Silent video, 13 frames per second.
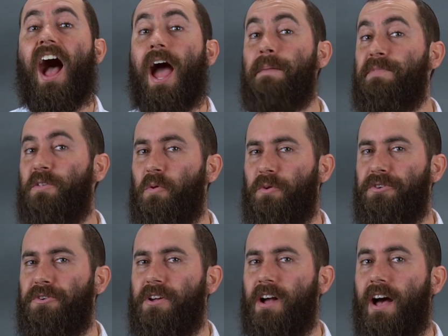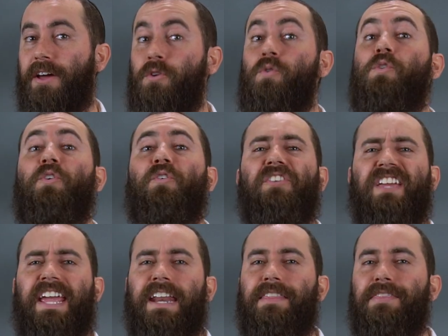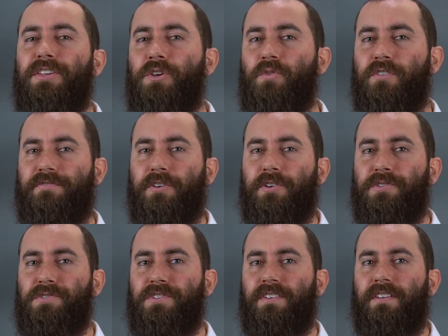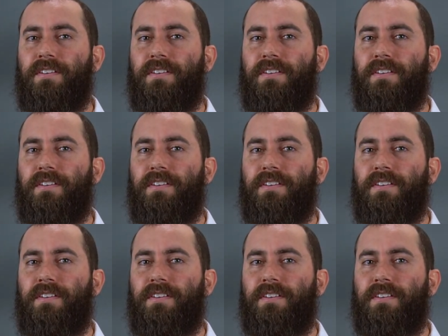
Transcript: I'm the Lord your God who created the universe?